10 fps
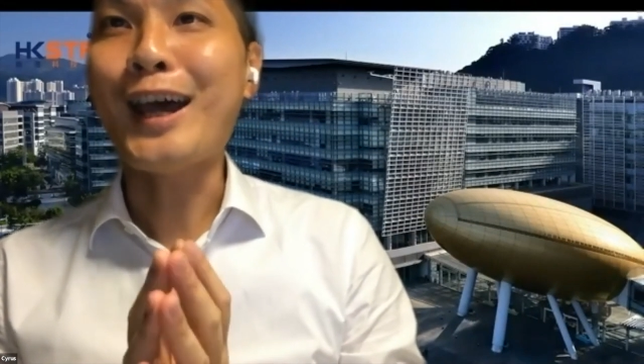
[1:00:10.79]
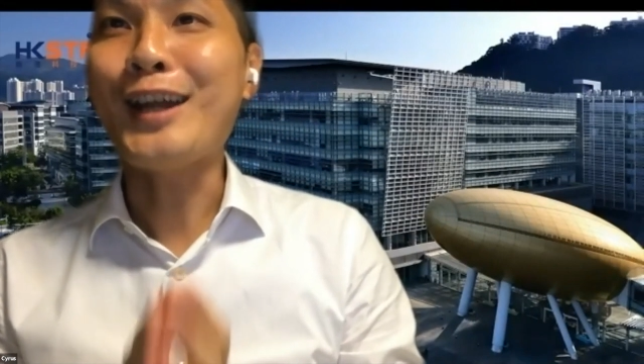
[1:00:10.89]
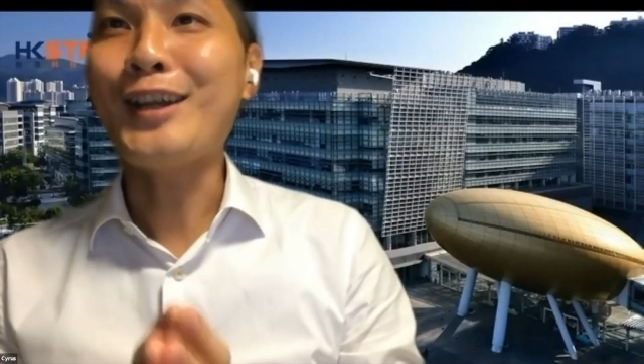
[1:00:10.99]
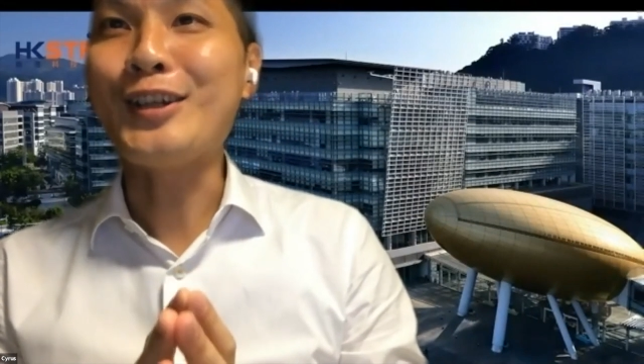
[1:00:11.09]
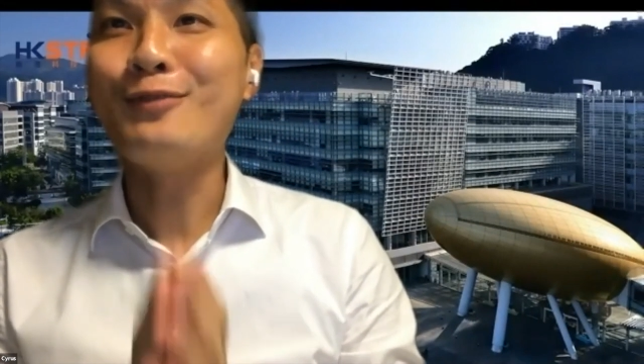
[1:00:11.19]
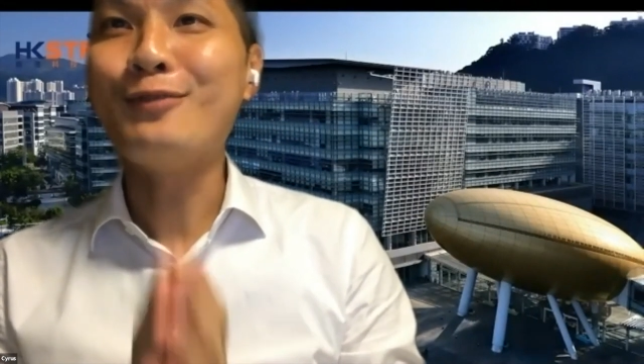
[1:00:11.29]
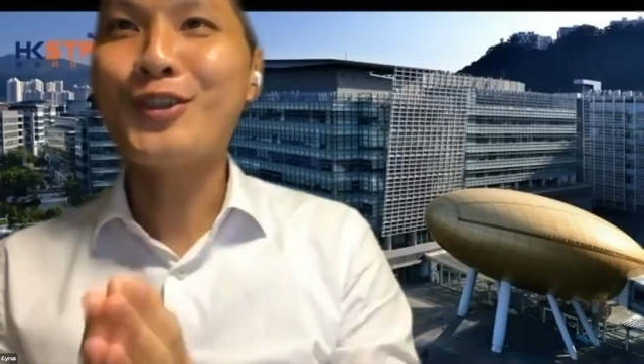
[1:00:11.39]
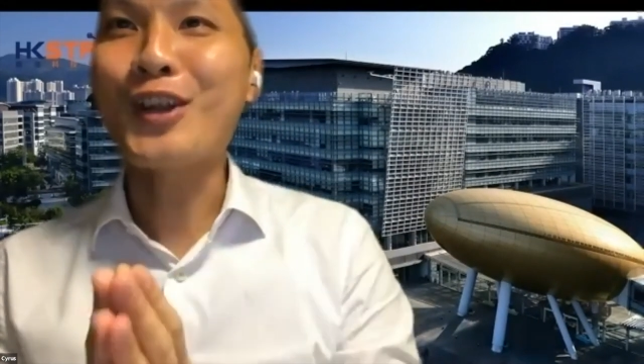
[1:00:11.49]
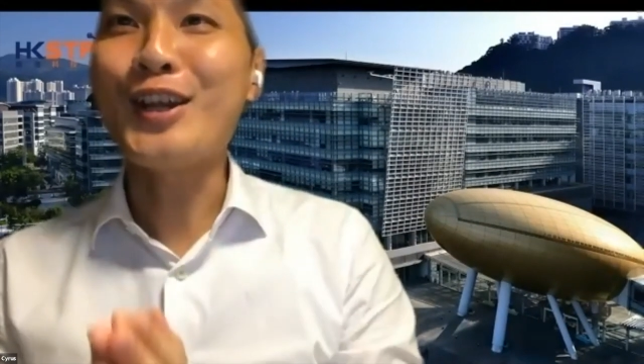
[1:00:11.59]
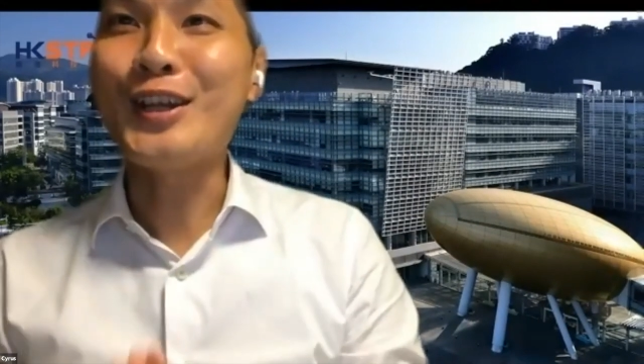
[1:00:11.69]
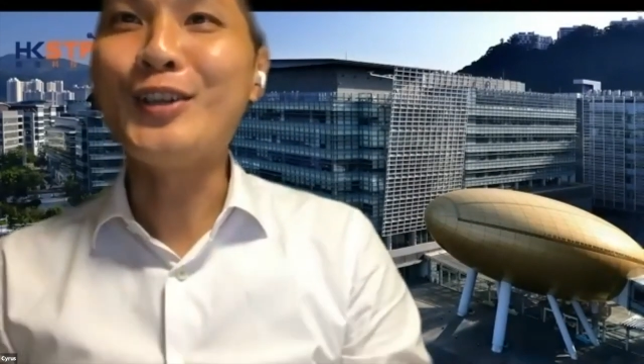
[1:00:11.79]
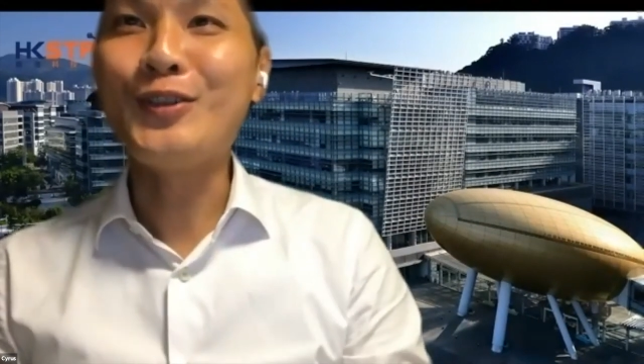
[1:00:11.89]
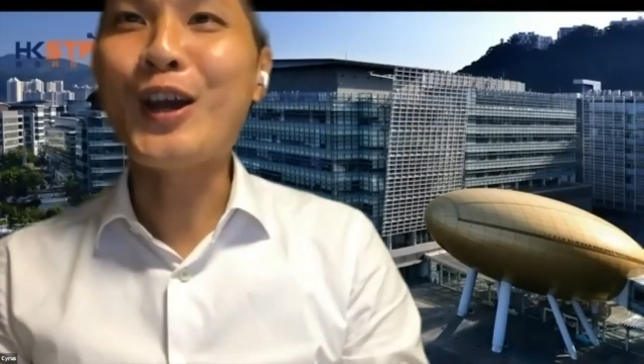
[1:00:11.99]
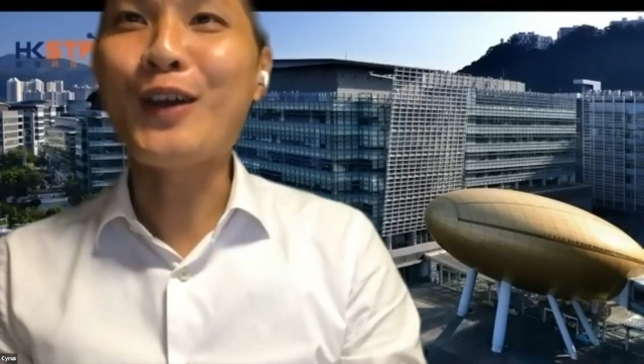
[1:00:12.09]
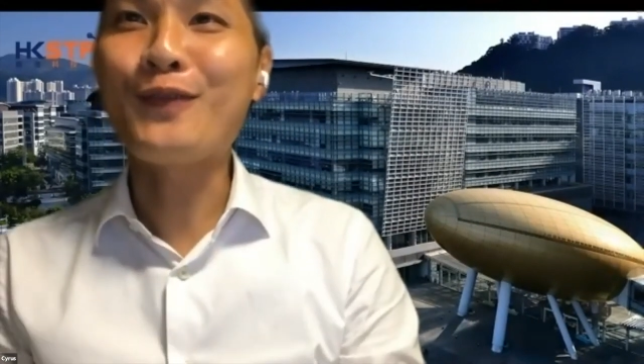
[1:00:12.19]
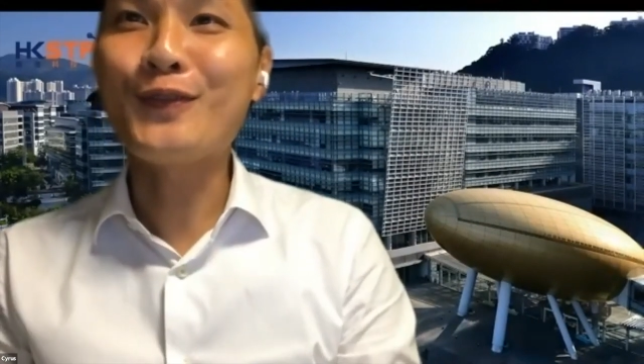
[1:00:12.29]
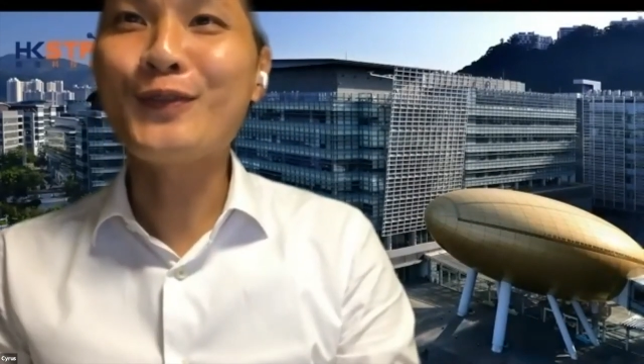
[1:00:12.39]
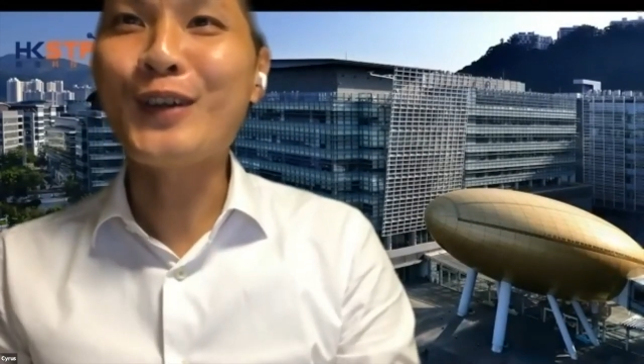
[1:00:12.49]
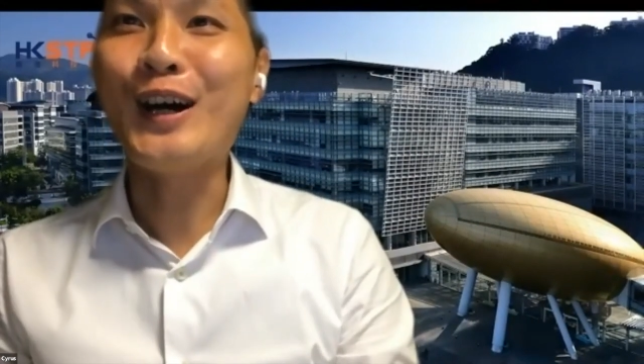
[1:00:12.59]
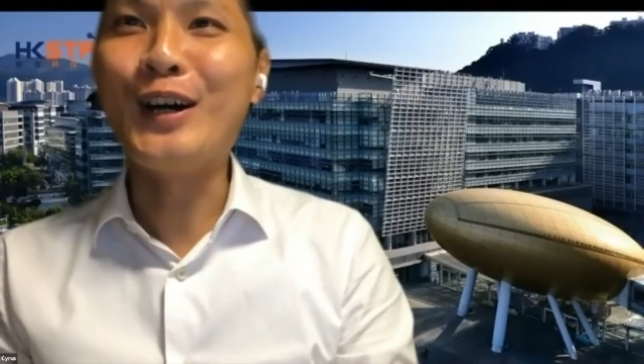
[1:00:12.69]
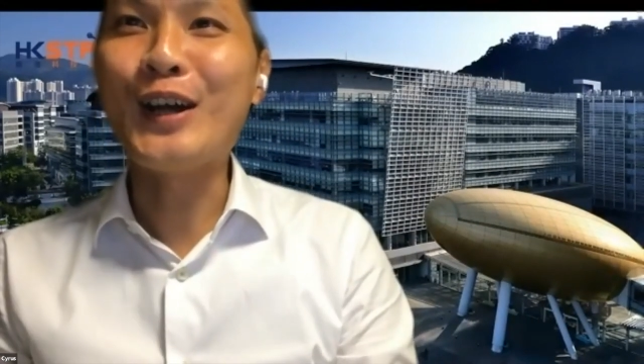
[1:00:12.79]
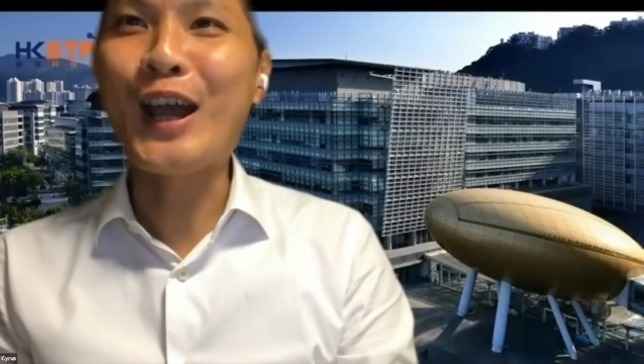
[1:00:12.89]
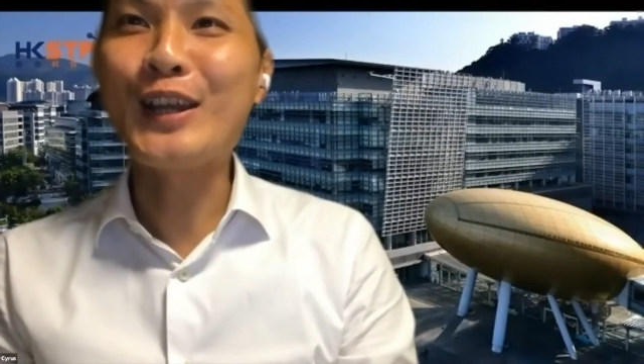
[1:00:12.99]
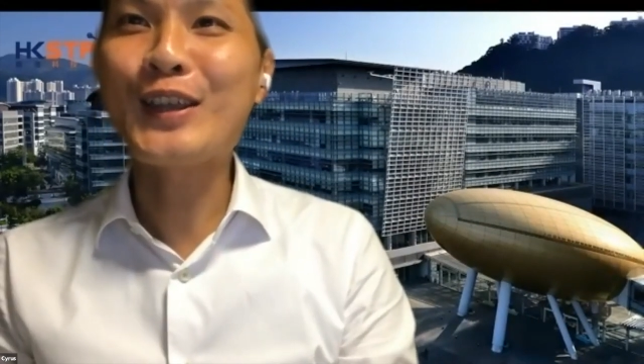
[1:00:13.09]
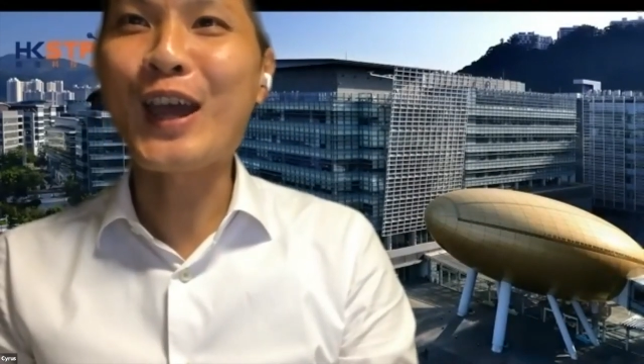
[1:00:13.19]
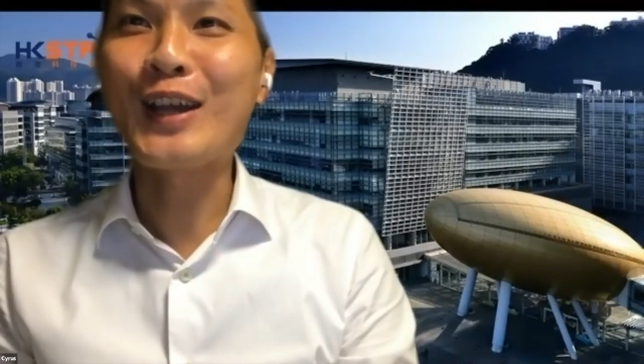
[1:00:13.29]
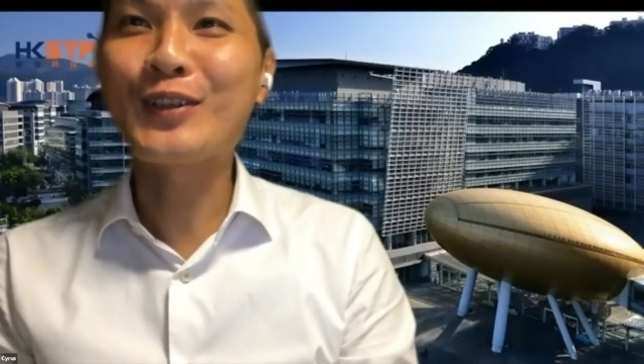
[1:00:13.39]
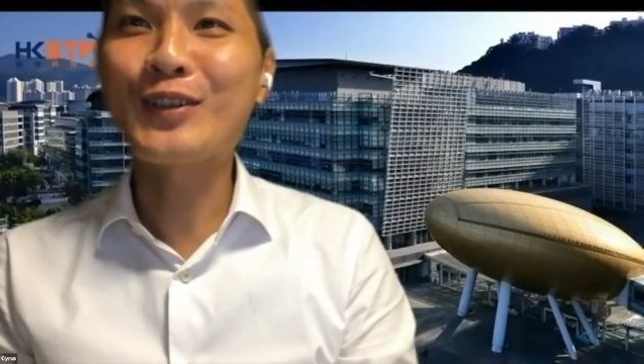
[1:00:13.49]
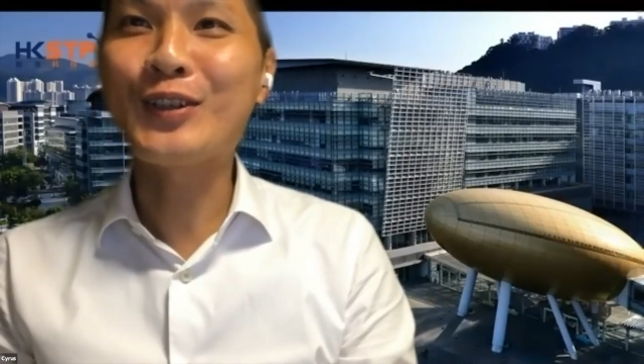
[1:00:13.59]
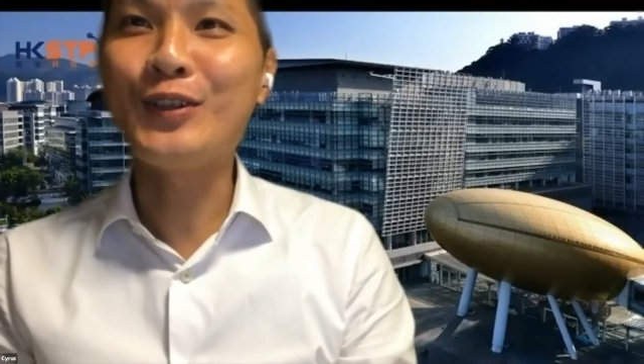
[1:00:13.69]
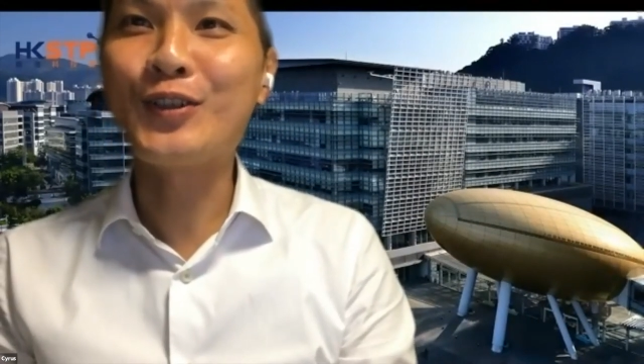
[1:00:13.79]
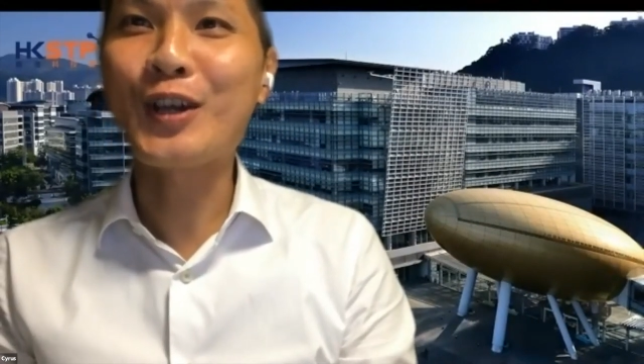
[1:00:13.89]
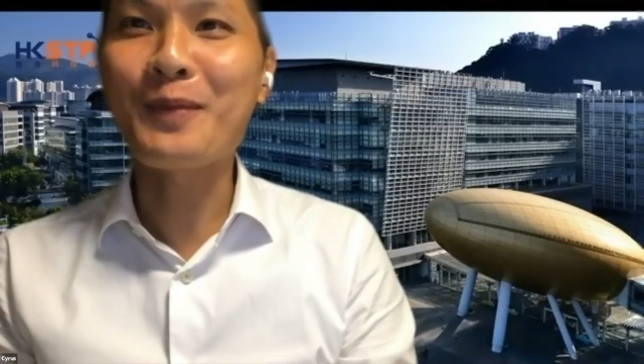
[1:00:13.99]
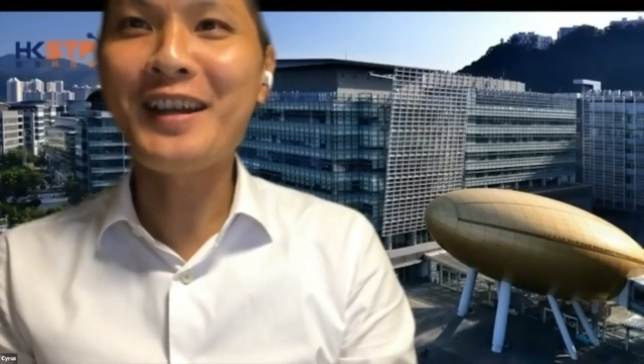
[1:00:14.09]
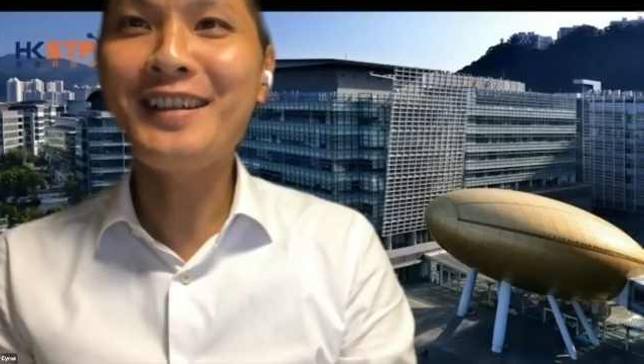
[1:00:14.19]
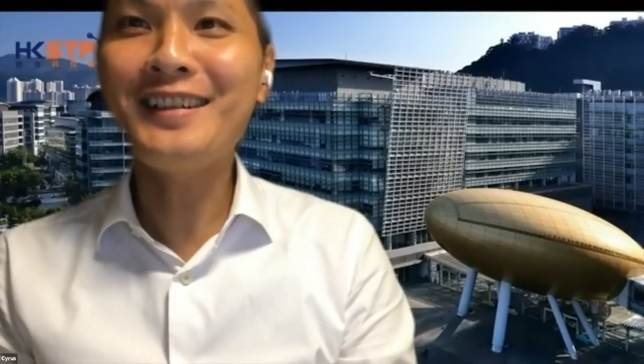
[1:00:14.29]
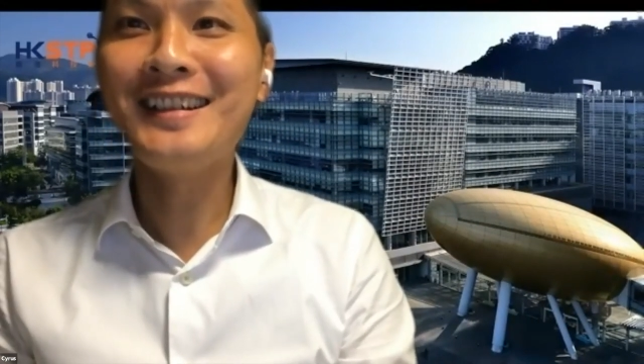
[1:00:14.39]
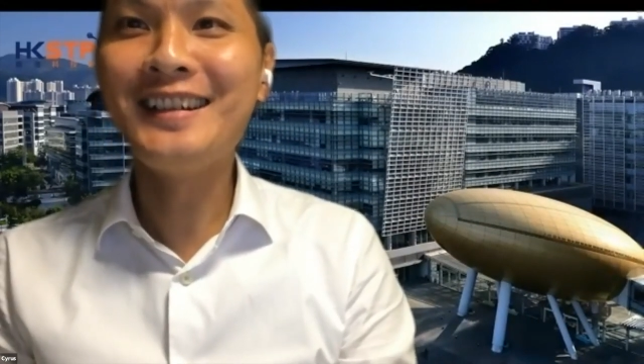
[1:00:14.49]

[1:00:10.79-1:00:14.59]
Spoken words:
Eddy, Stanley, you have anything to chip in